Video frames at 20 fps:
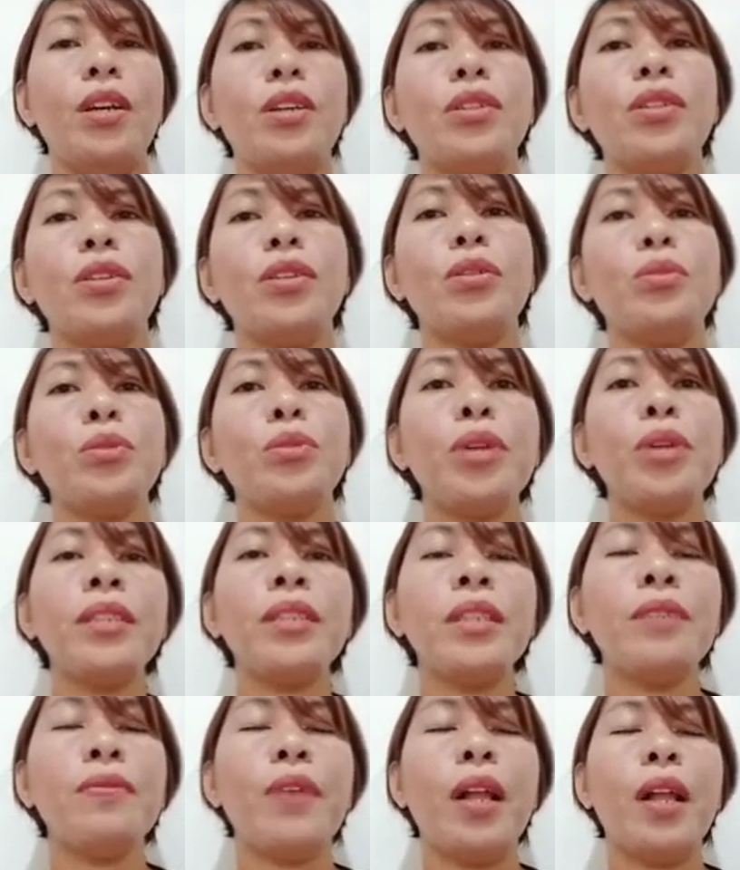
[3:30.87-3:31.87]
So rural
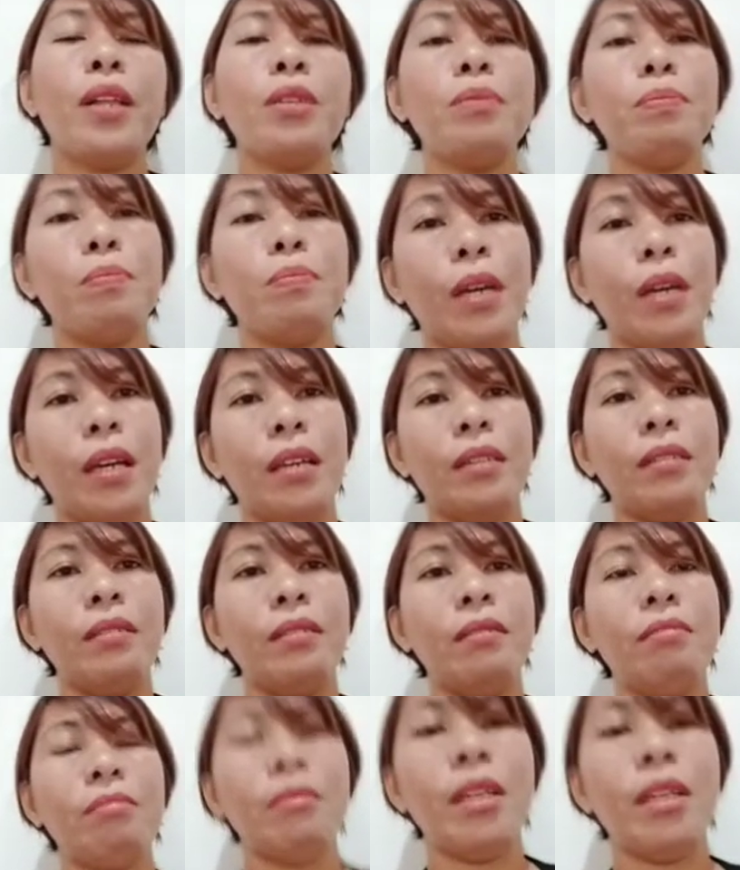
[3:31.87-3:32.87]
development
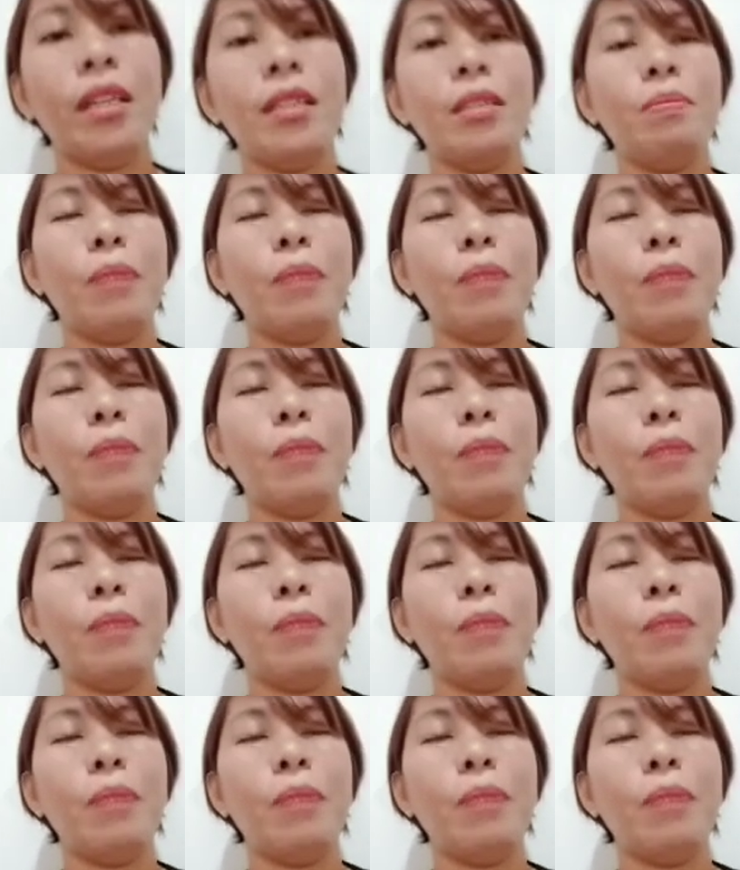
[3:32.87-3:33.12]
is